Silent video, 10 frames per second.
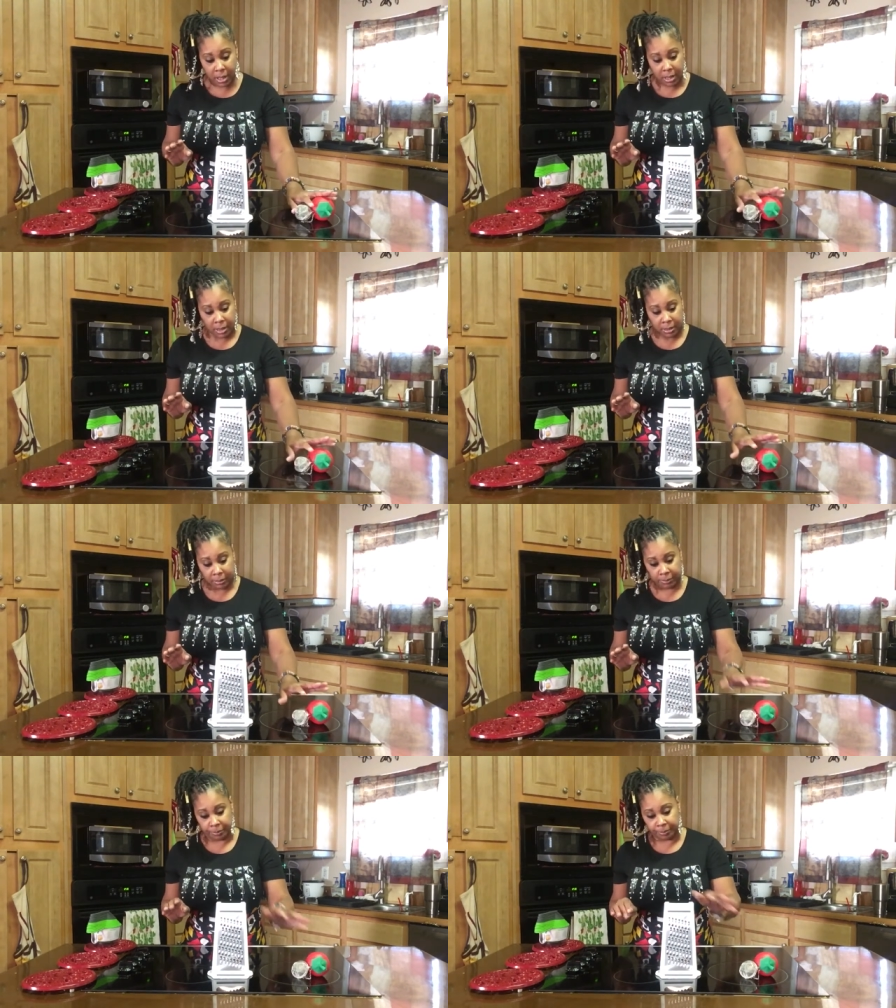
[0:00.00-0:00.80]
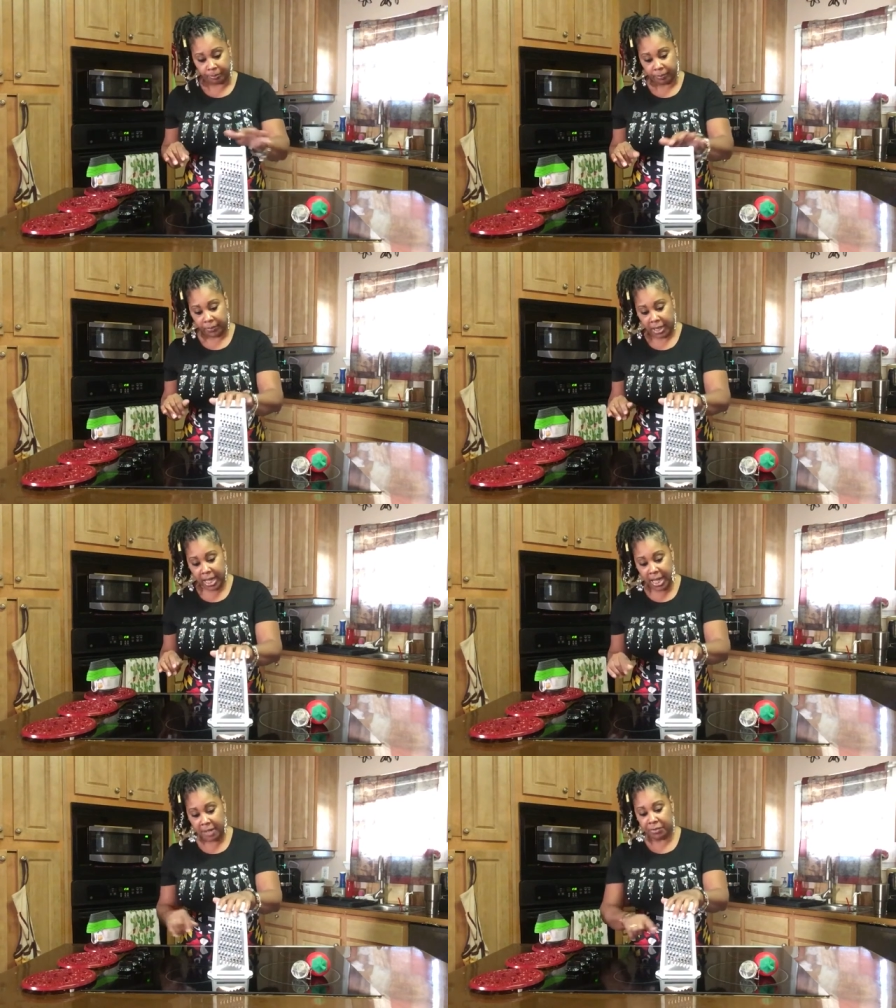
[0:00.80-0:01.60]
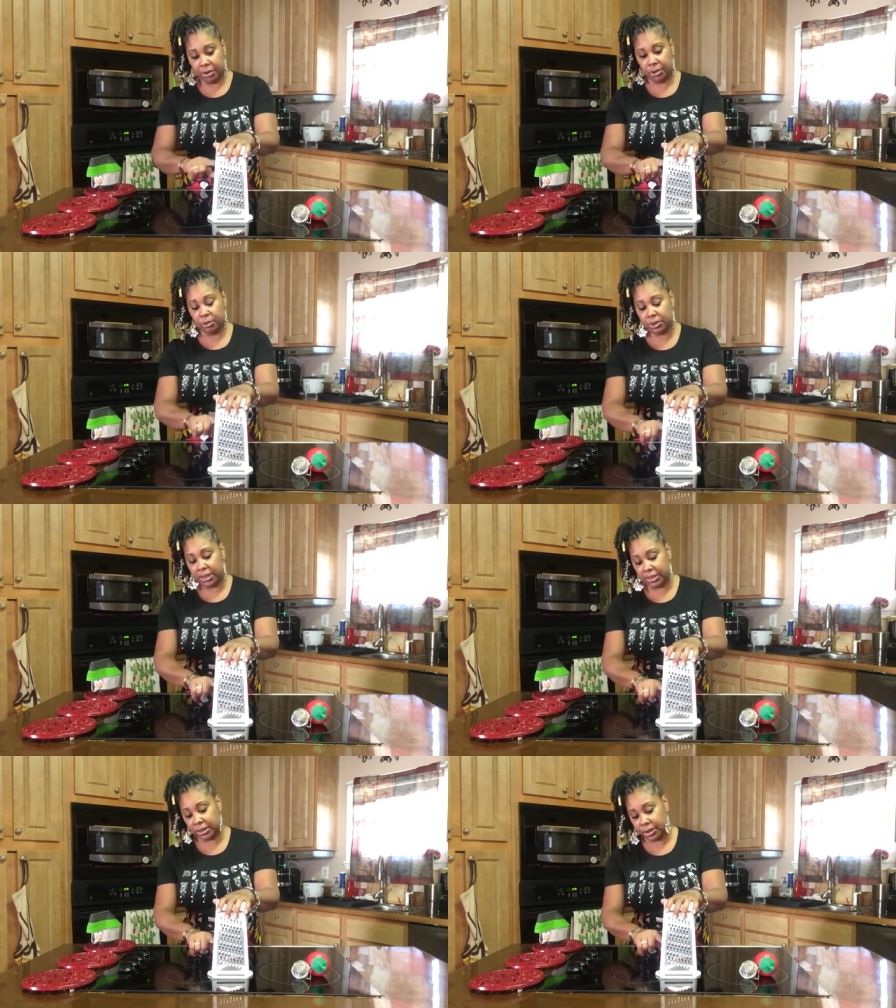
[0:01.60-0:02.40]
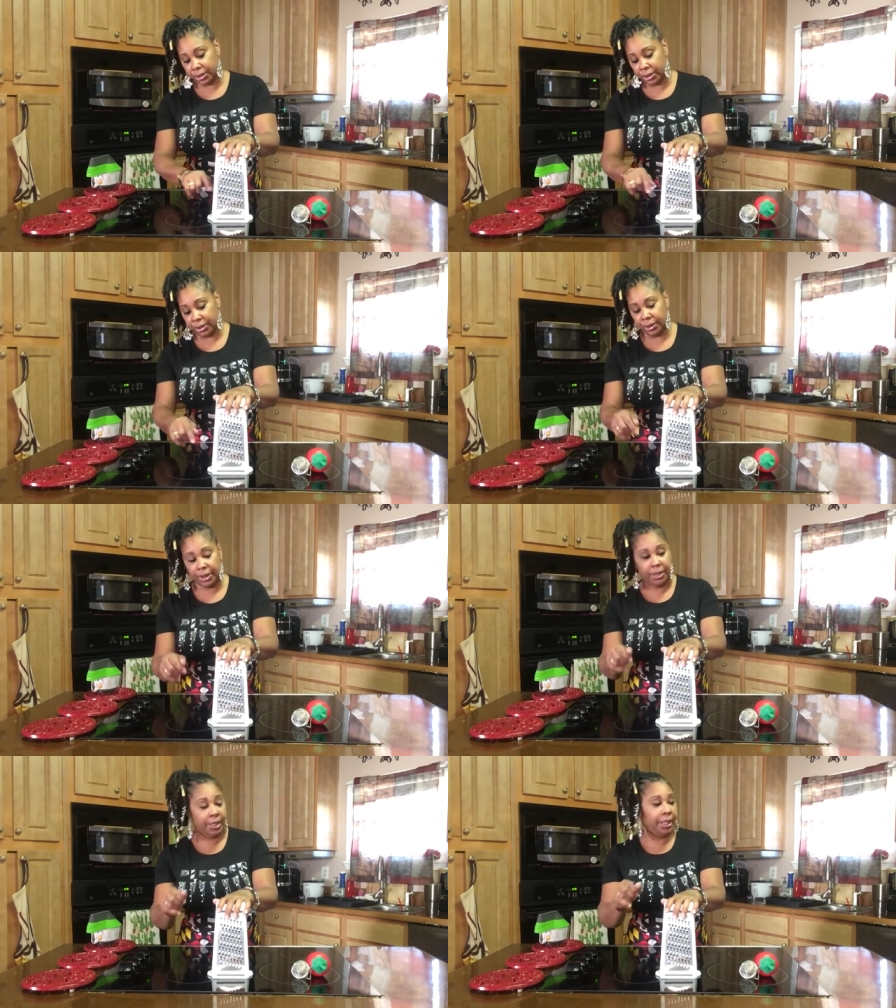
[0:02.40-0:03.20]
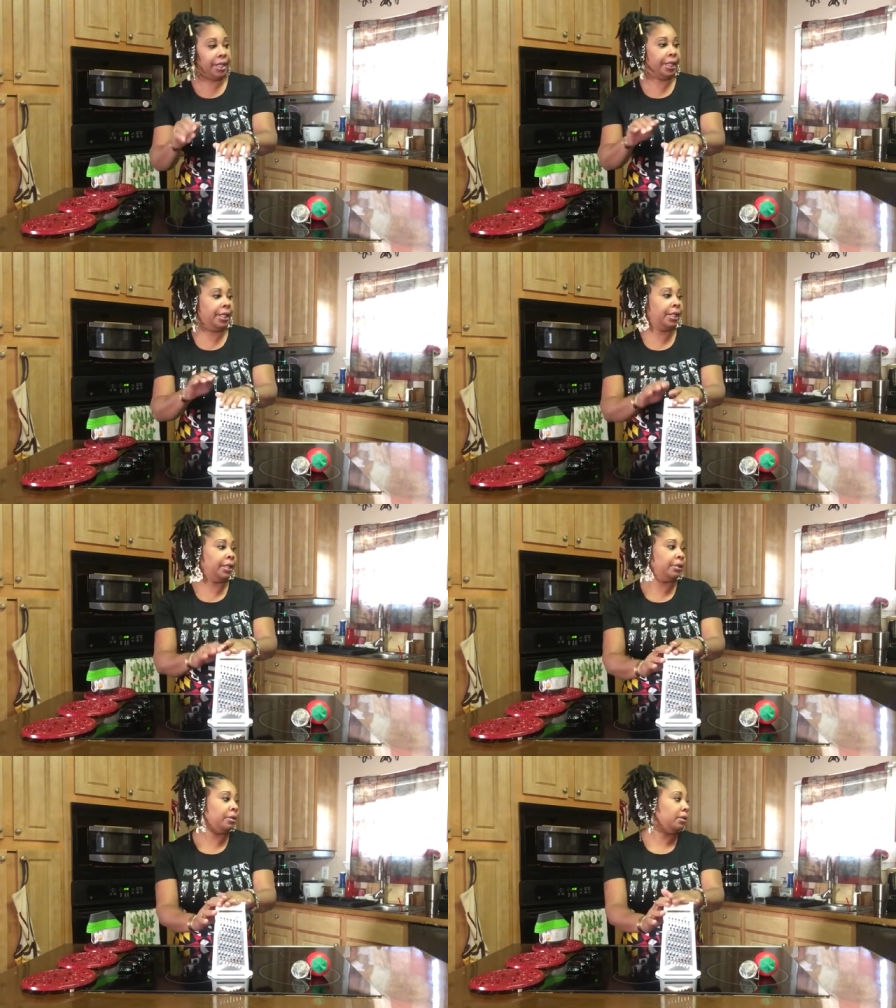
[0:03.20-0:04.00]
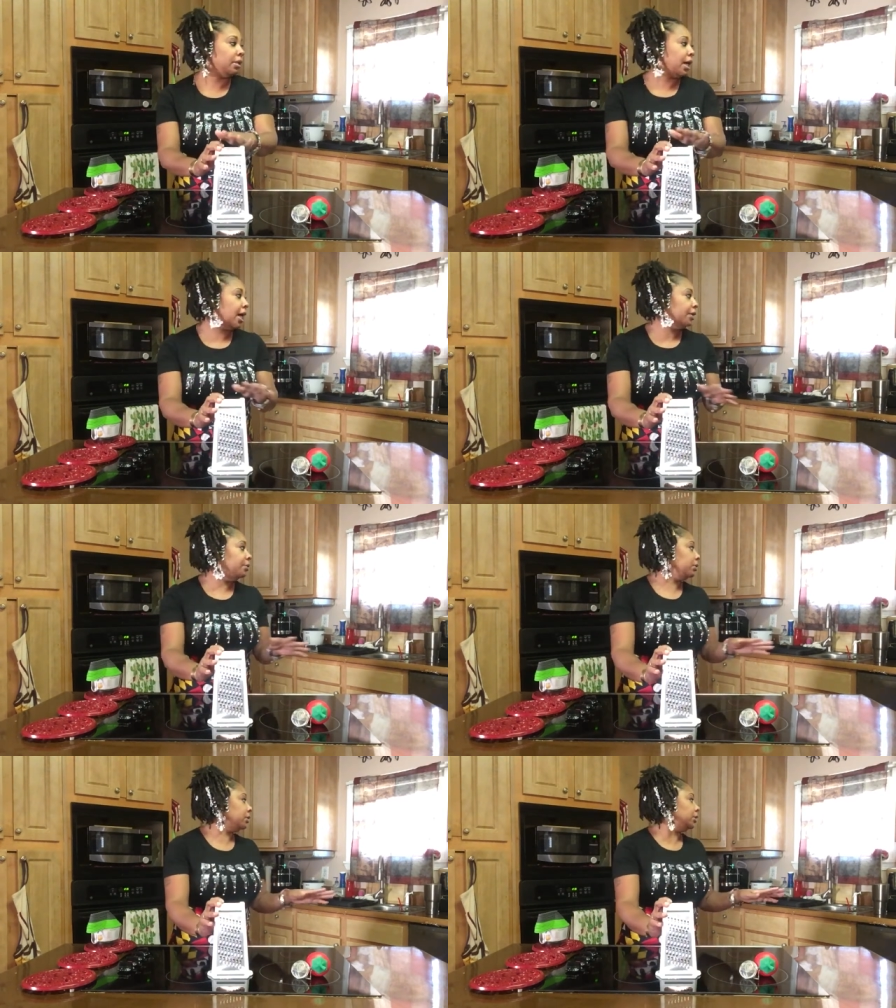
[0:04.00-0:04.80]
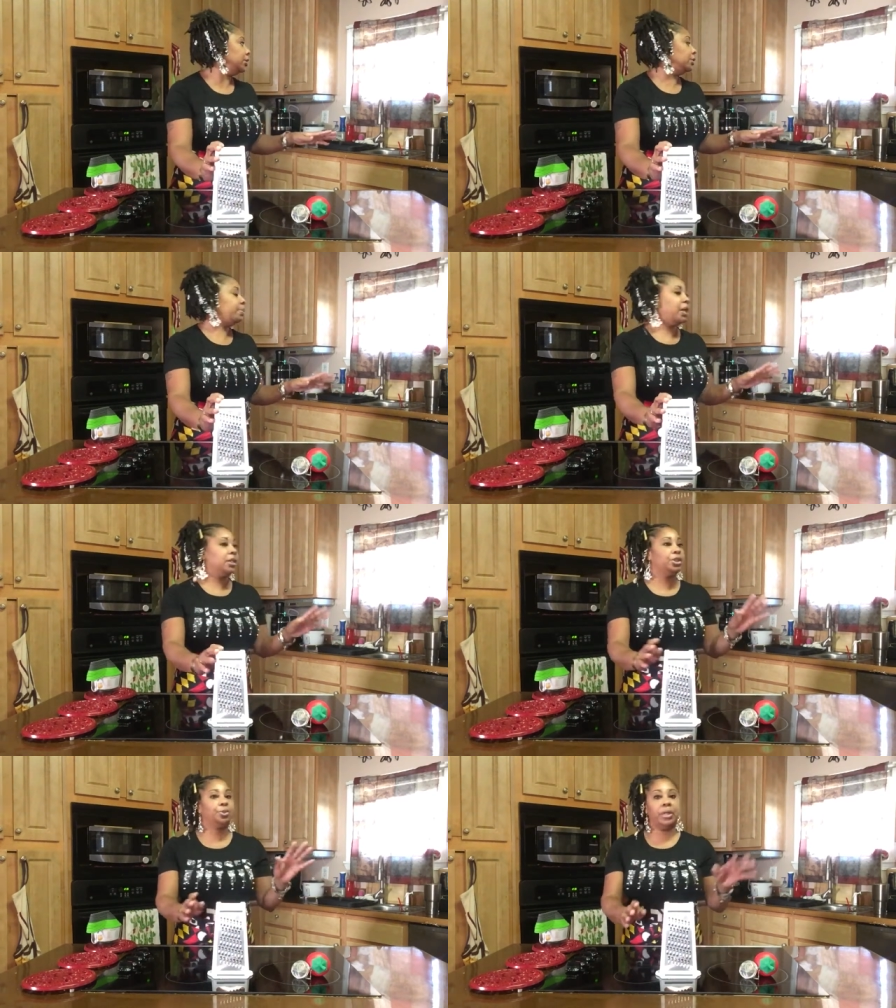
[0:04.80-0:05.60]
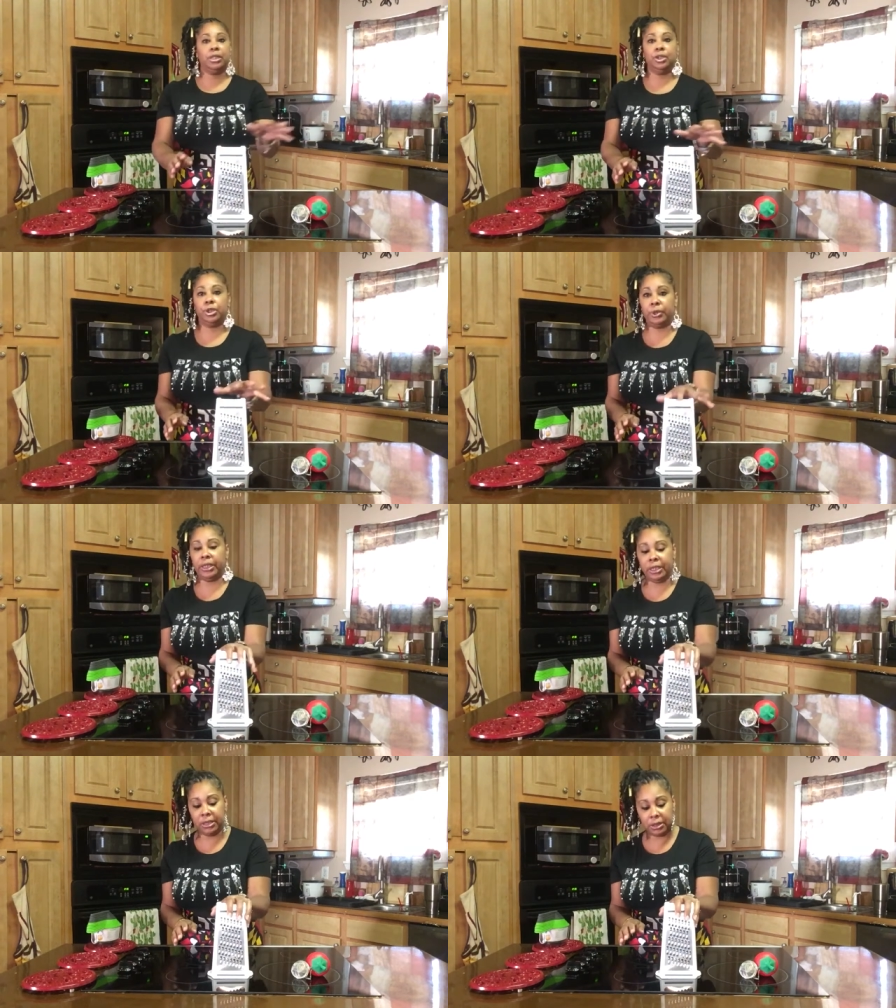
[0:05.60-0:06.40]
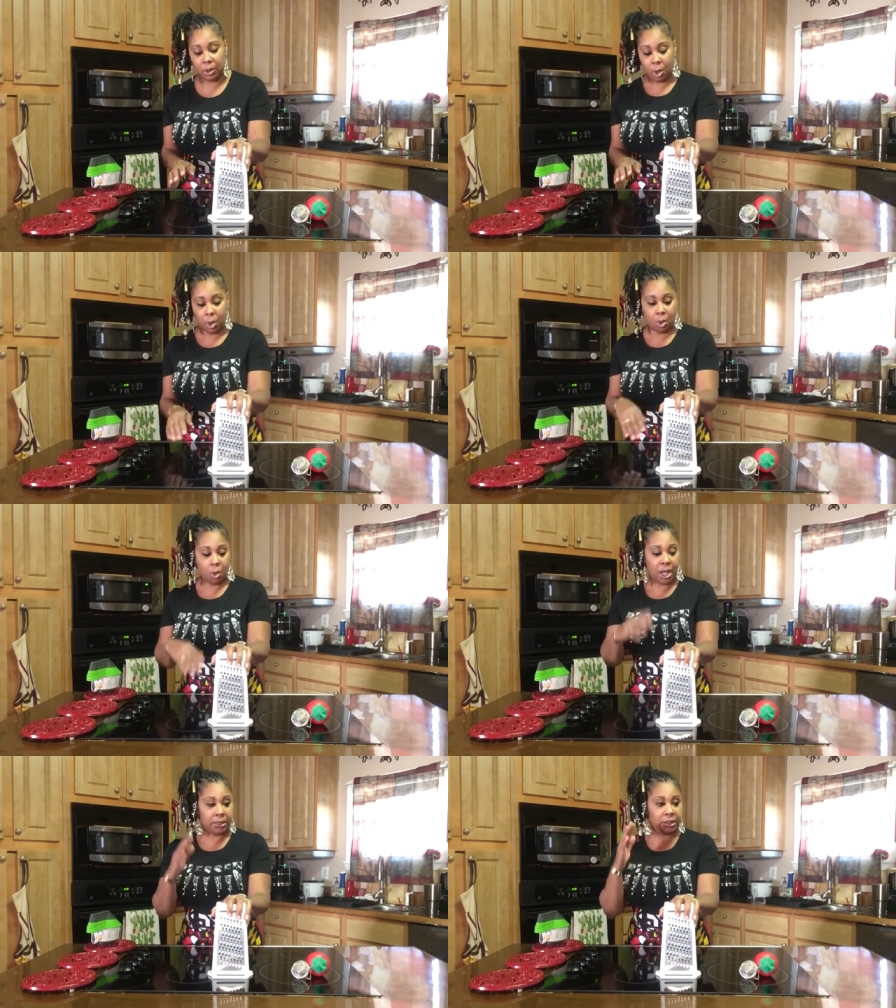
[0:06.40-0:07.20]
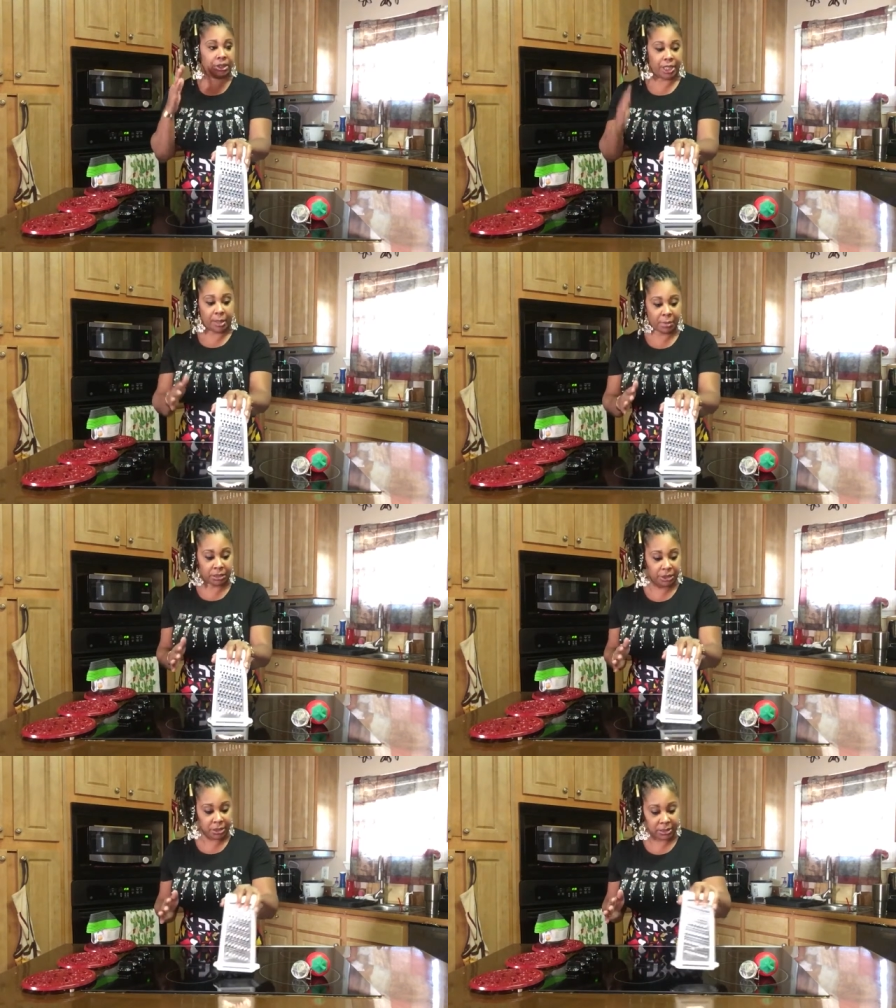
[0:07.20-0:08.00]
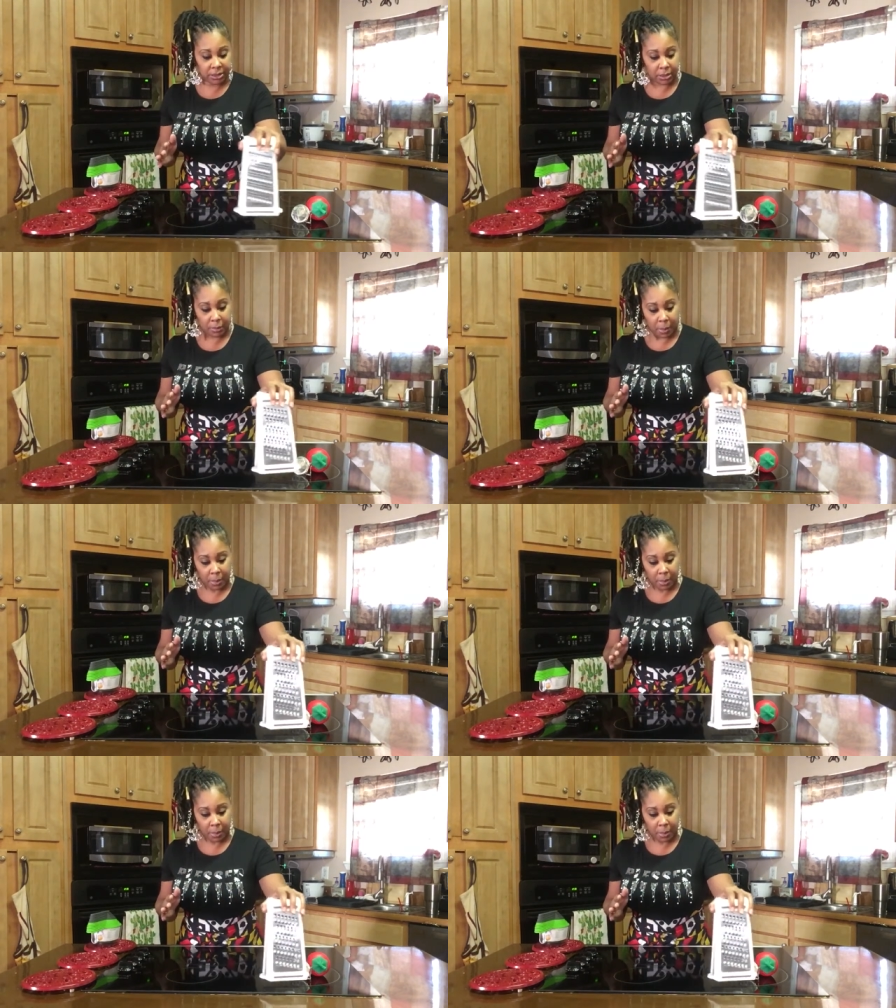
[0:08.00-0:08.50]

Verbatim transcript: Um, I have a little zester and I usually just buy shredded cheese or I just chop my cheese up.